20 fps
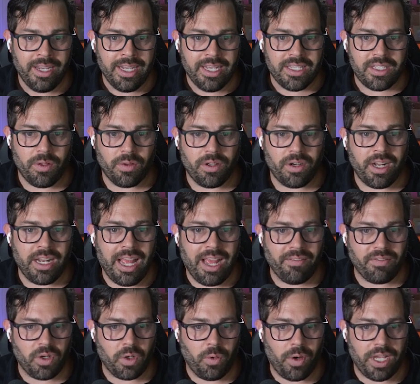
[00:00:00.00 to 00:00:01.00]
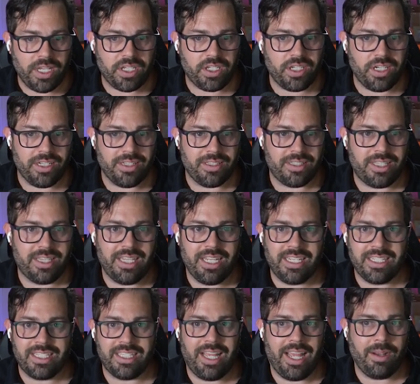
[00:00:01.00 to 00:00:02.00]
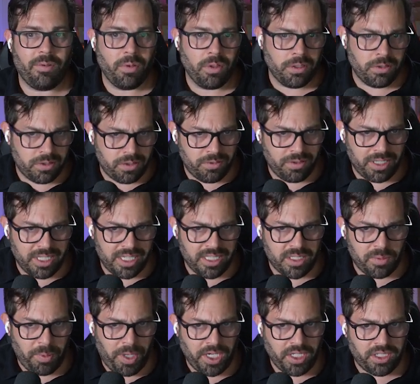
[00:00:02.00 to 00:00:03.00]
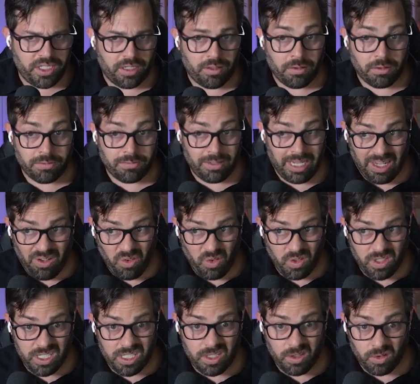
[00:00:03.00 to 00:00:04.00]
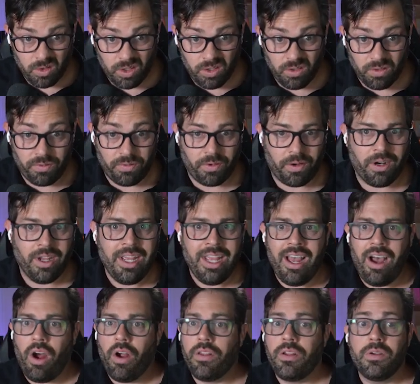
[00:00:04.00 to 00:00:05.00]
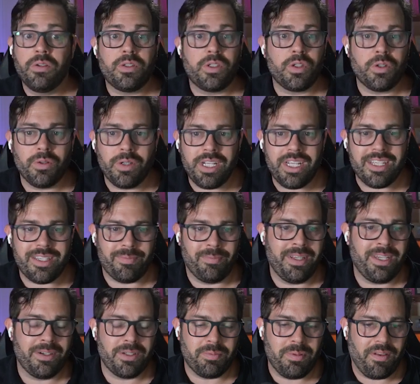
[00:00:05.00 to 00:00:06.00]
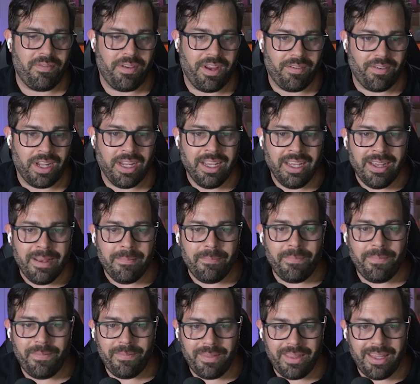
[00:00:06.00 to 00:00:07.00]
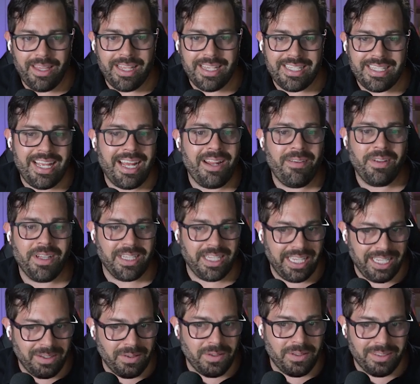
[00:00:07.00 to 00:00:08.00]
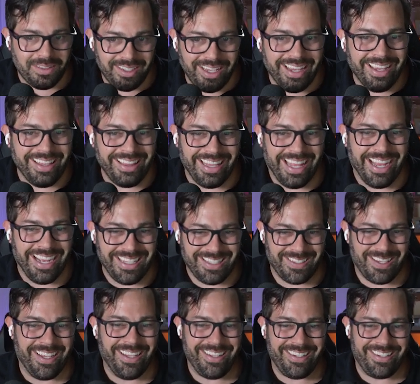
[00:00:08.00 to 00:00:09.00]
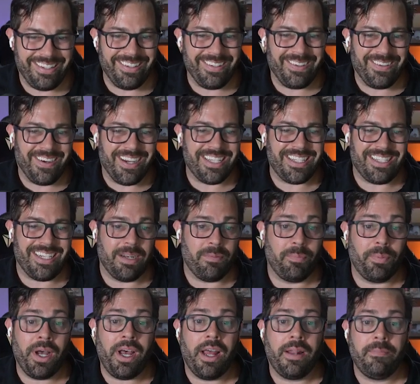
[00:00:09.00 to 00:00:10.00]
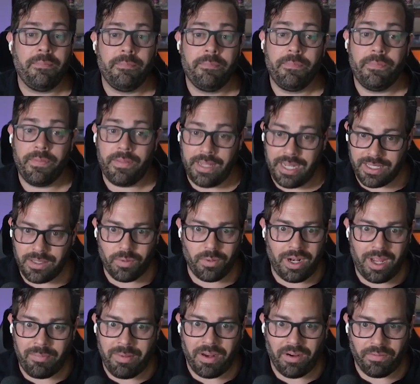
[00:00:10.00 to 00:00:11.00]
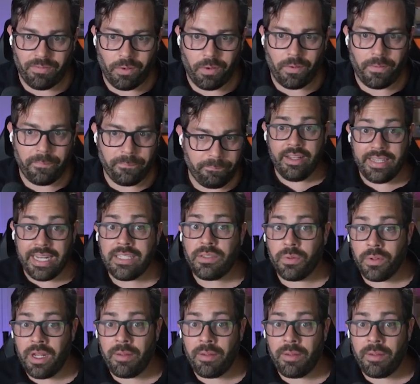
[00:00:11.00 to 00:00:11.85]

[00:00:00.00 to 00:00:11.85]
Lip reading: So they're going to have questions, things like, well, who's doing the inspection? Or how old is the roof? Or are those trees? Here's my favorite. Is that even legal? That's a good question, but that's what I'm here for. That's what